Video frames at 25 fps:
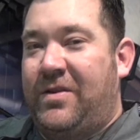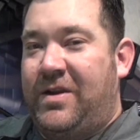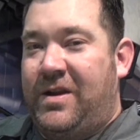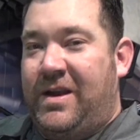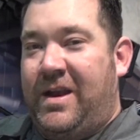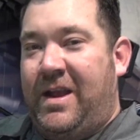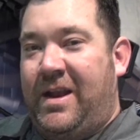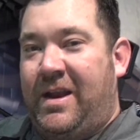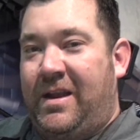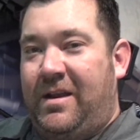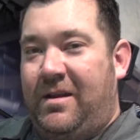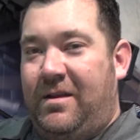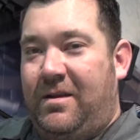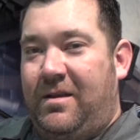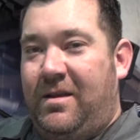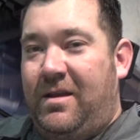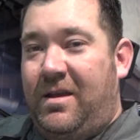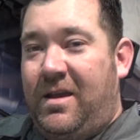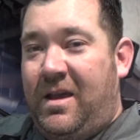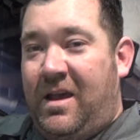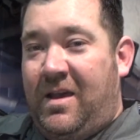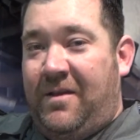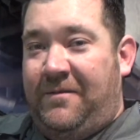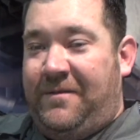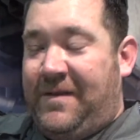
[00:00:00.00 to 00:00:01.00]
you need it.
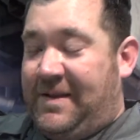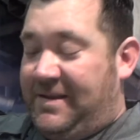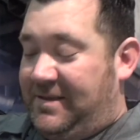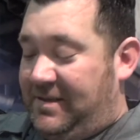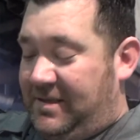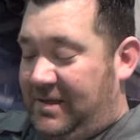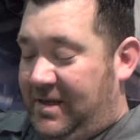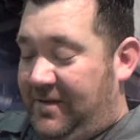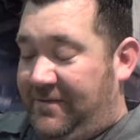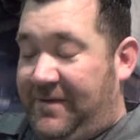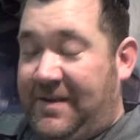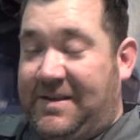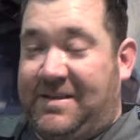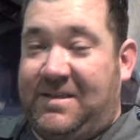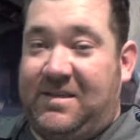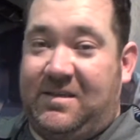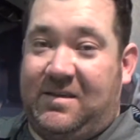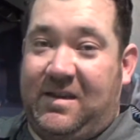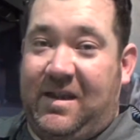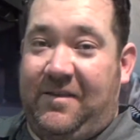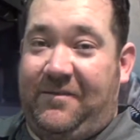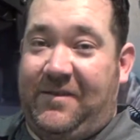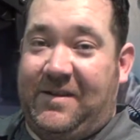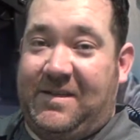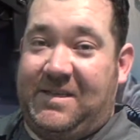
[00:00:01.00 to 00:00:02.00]
If
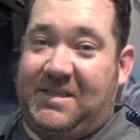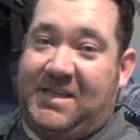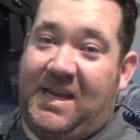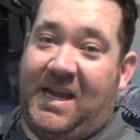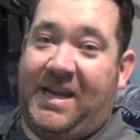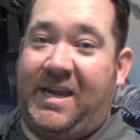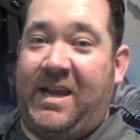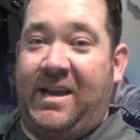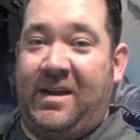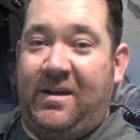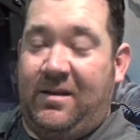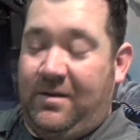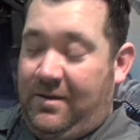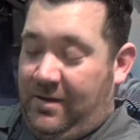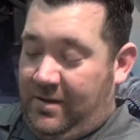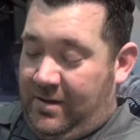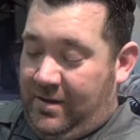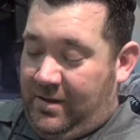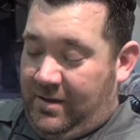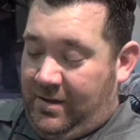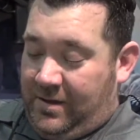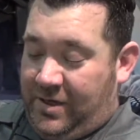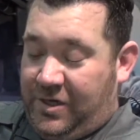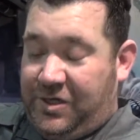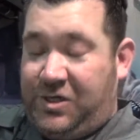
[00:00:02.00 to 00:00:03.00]
it's sticking,
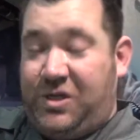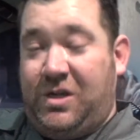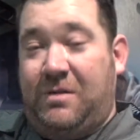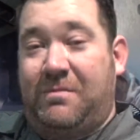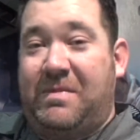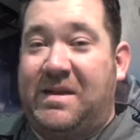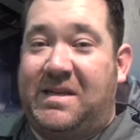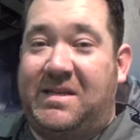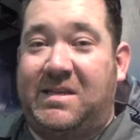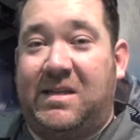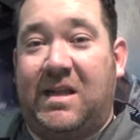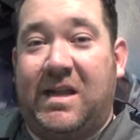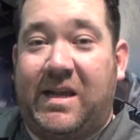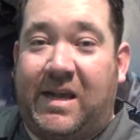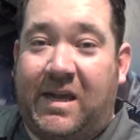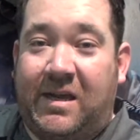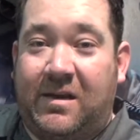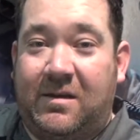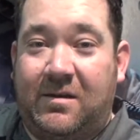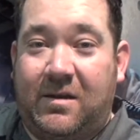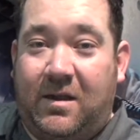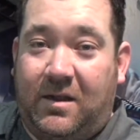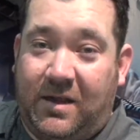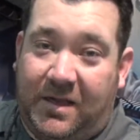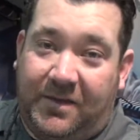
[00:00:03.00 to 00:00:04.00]
you should be
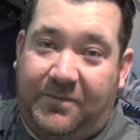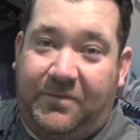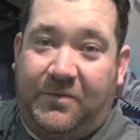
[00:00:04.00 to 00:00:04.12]
slicking. Elite